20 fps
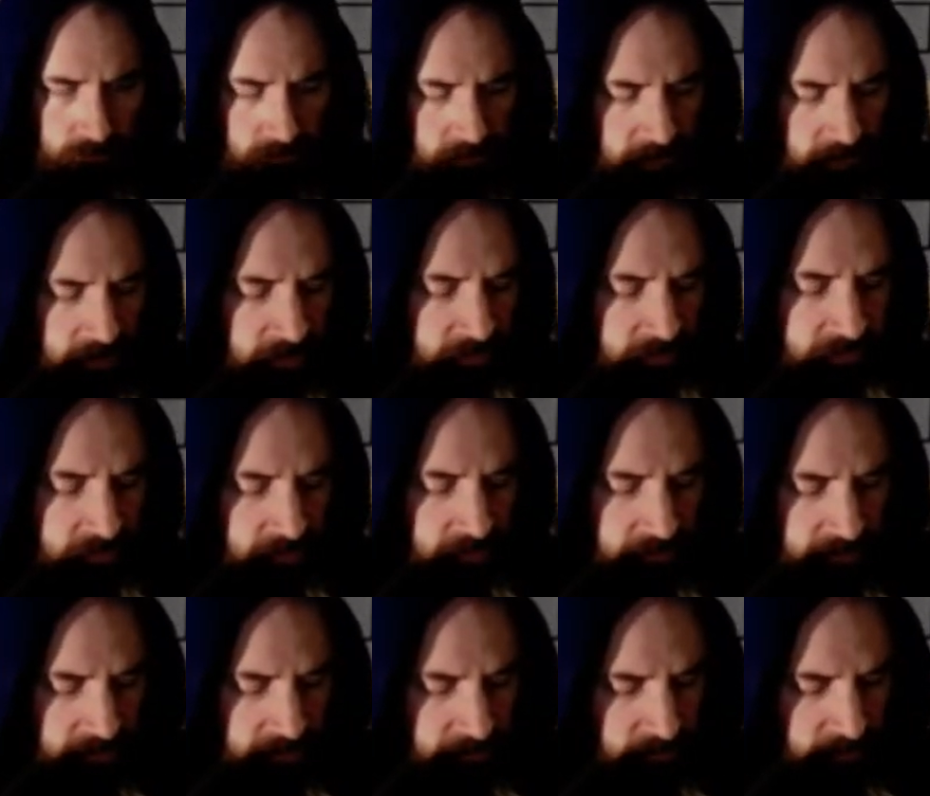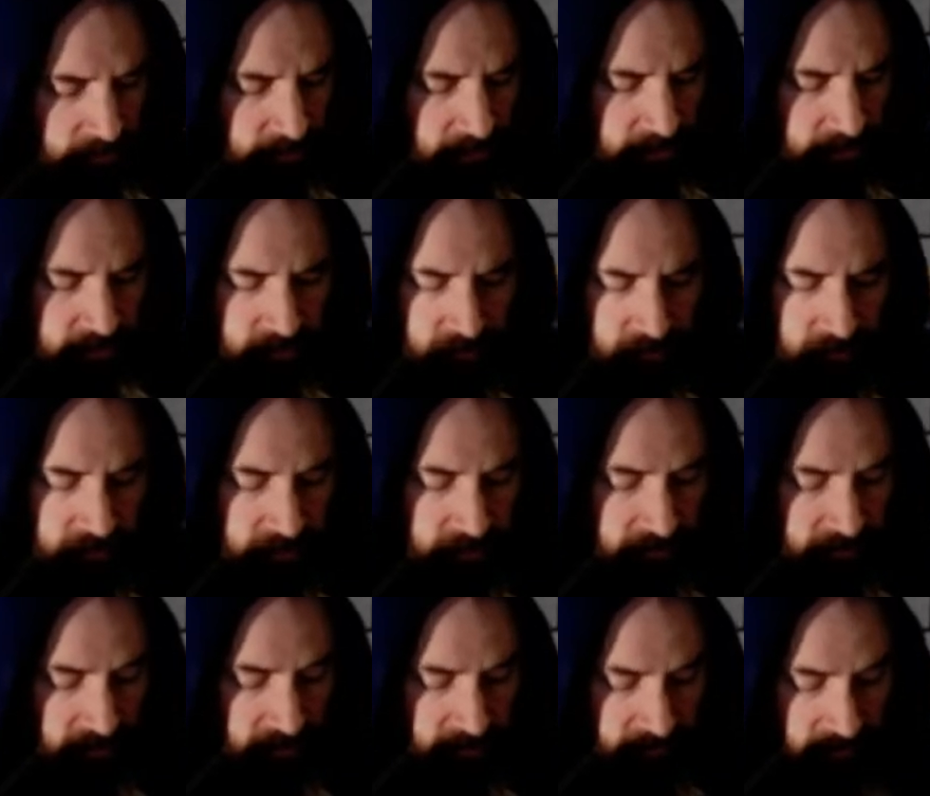Can I see all the different textures on the
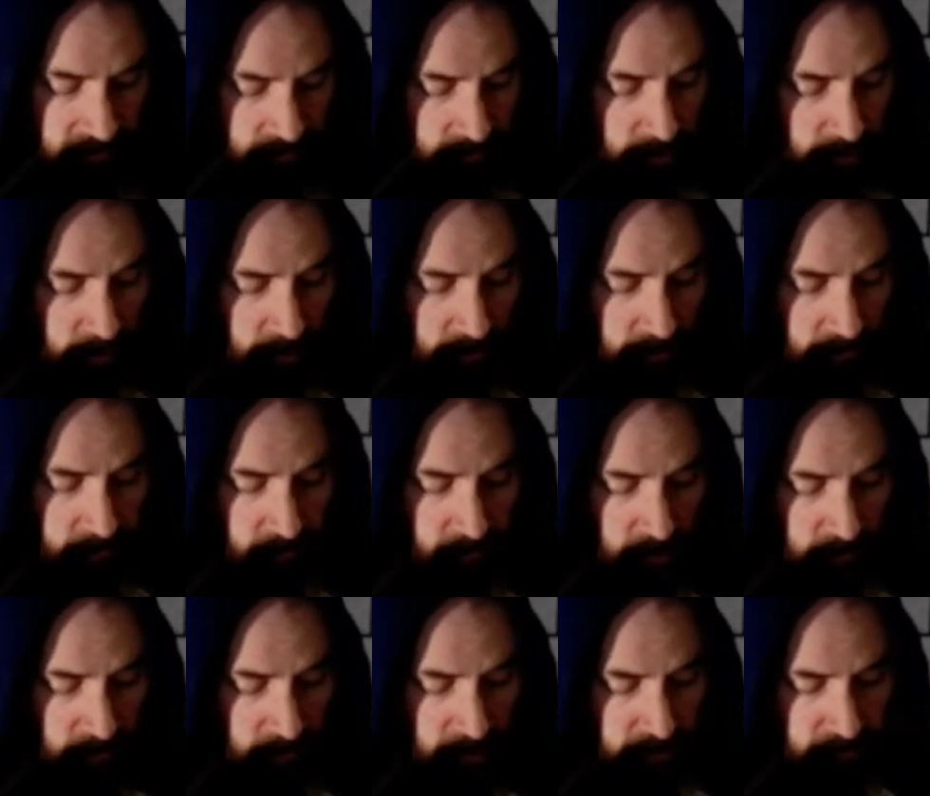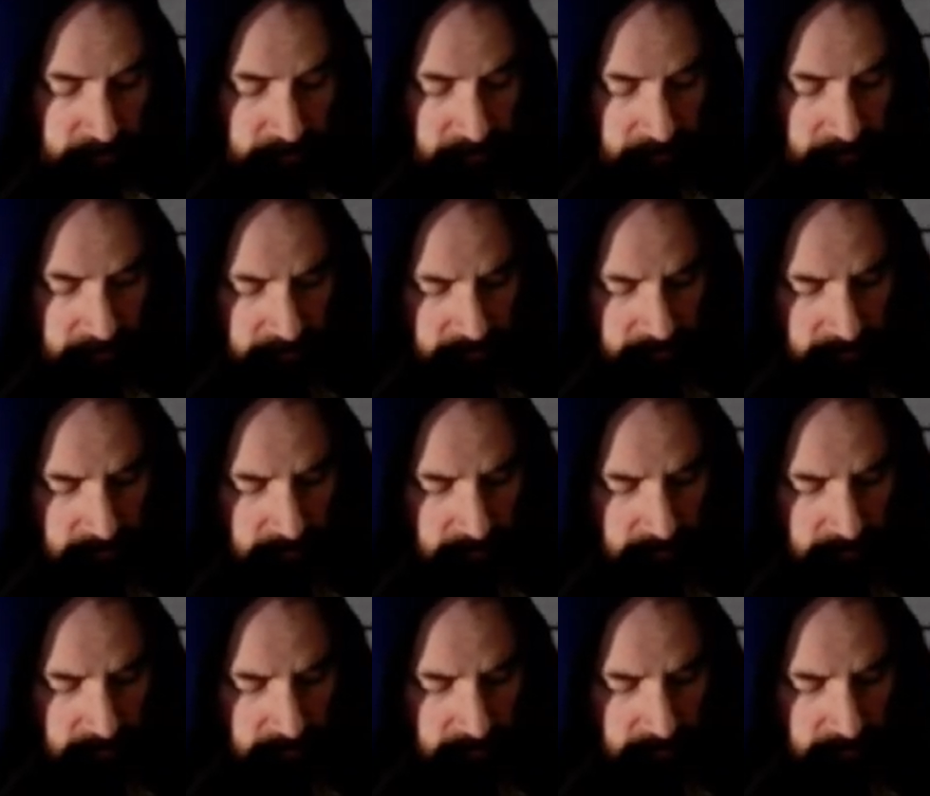guitar? Same chord. Those are all major 7s.